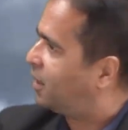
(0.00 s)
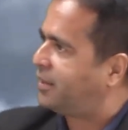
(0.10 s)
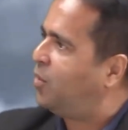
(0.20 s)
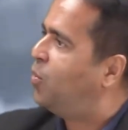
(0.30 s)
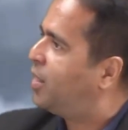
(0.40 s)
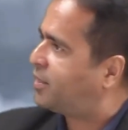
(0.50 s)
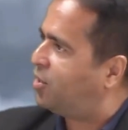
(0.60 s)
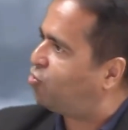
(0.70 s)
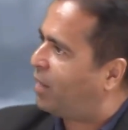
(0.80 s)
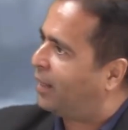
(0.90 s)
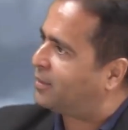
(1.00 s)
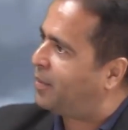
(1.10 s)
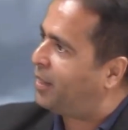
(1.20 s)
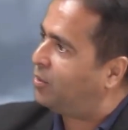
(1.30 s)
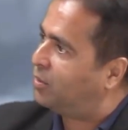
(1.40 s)
nothing works in Trinidad and
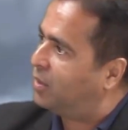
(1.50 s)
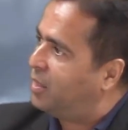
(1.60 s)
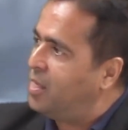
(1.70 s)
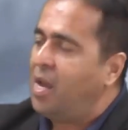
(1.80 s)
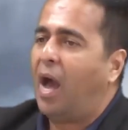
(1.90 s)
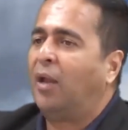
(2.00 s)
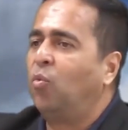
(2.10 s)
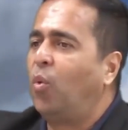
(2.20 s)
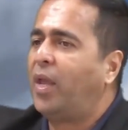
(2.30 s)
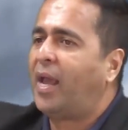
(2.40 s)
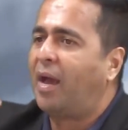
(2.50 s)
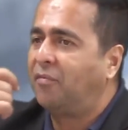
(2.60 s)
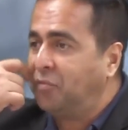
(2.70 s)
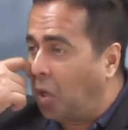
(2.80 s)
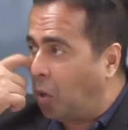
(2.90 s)
Tobago. And we
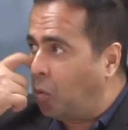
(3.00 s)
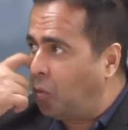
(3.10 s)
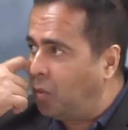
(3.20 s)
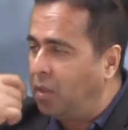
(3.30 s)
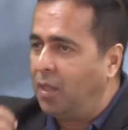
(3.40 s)
have now